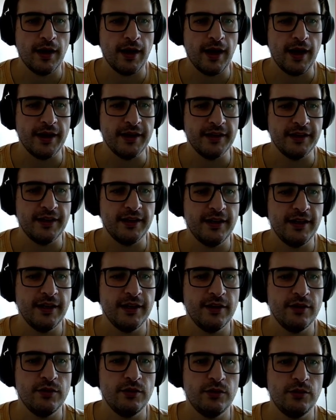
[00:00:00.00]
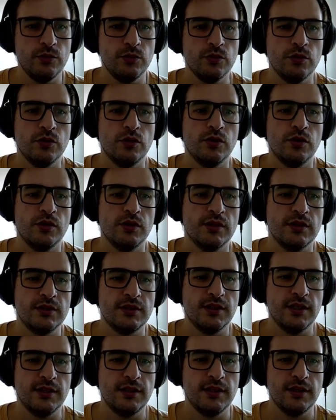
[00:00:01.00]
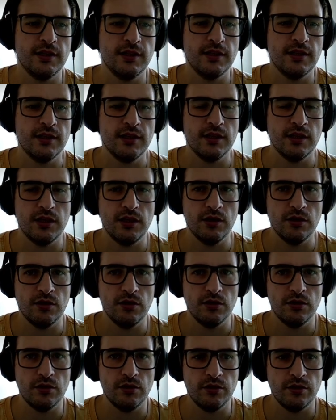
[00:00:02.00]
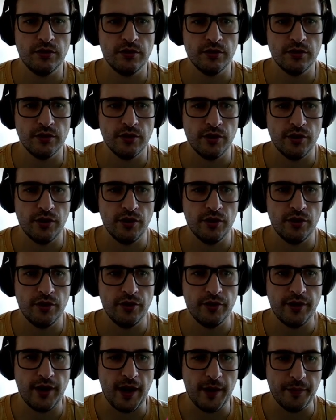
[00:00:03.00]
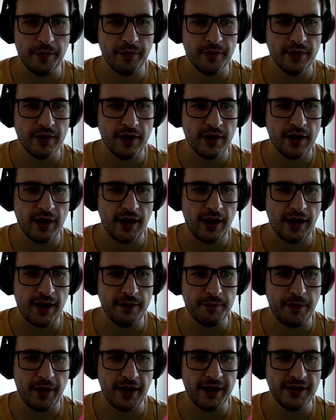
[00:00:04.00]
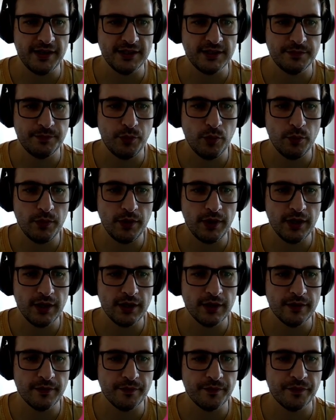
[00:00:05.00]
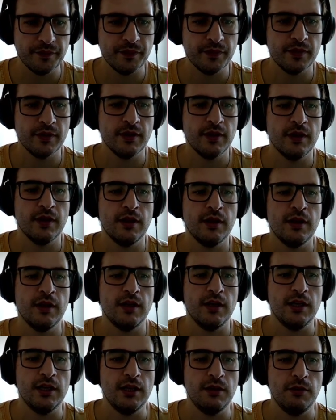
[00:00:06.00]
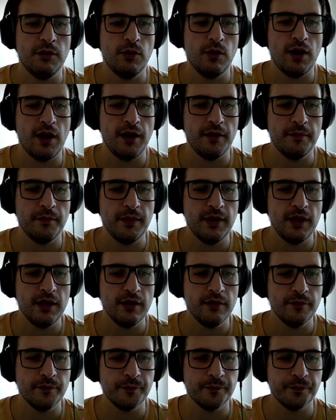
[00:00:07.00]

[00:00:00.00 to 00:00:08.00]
and here you need to set your app. Mine is public. Individual admin